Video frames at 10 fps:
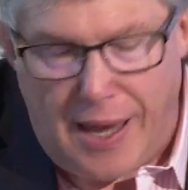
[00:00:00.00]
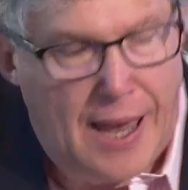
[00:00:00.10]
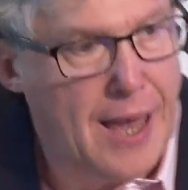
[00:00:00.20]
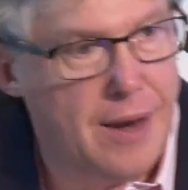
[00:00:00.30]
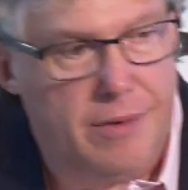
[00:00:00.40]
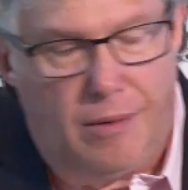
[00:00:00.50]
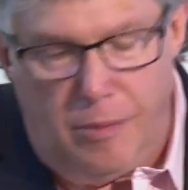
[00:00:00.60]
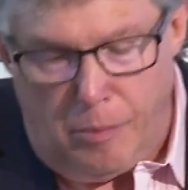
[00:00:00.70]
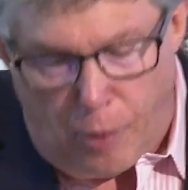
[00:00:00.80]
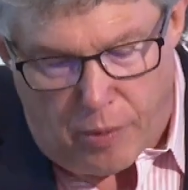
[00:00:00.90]
and
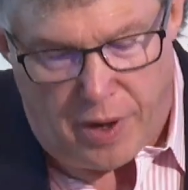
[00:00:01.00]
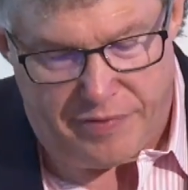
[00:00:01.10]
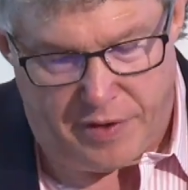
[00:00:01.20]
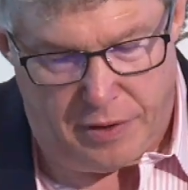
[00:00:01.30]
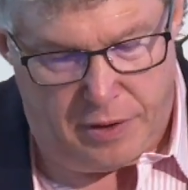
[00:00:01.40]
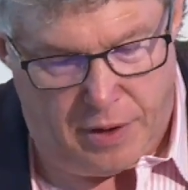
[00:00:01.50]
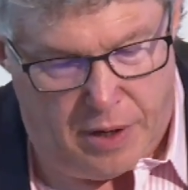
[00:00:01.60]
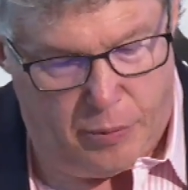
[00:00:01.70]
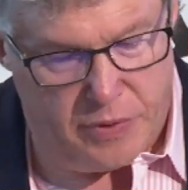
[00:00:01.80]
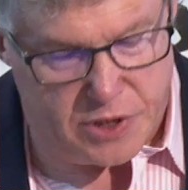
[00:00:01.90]
more often than
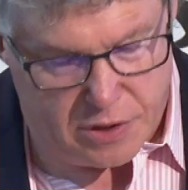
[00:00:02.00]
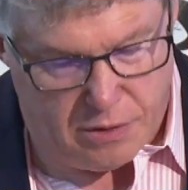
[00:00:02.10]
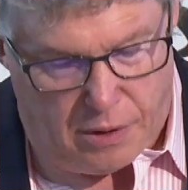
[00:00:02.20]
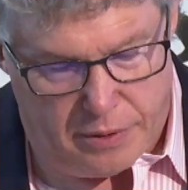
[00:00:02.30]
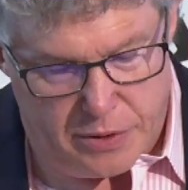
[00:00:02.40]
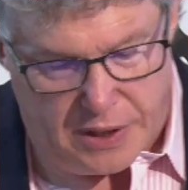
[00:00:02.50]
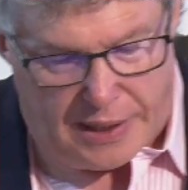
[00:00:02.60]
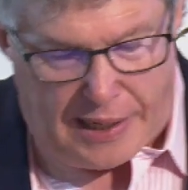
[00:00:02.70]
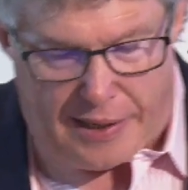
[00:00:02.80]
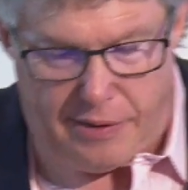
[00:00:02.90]
not, with scholars
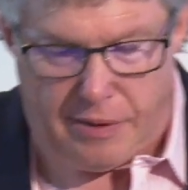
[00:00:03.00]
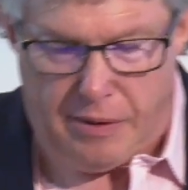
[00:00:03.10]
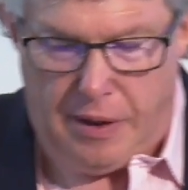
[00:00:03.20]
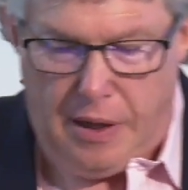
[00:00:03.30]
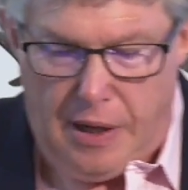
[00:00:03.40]
in Canada.